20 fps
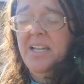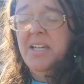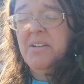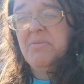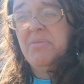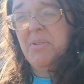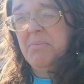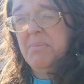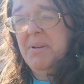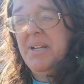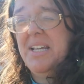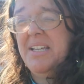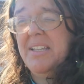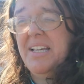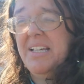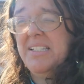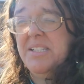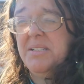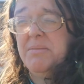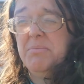And for me,
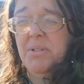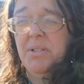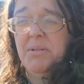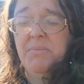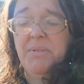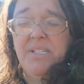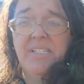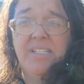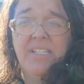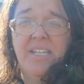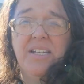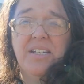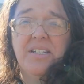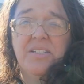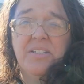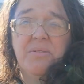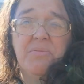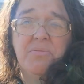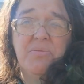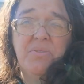that simply means getting
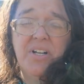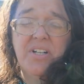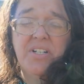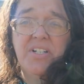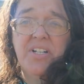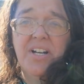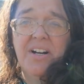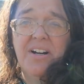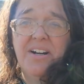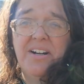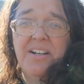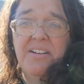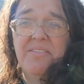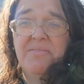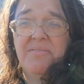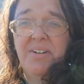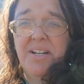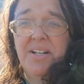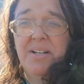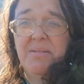some fresh air
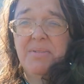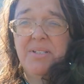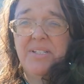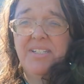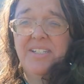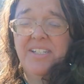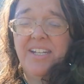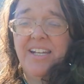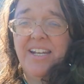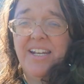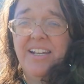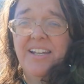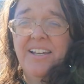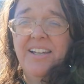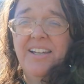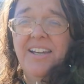and vitamin C.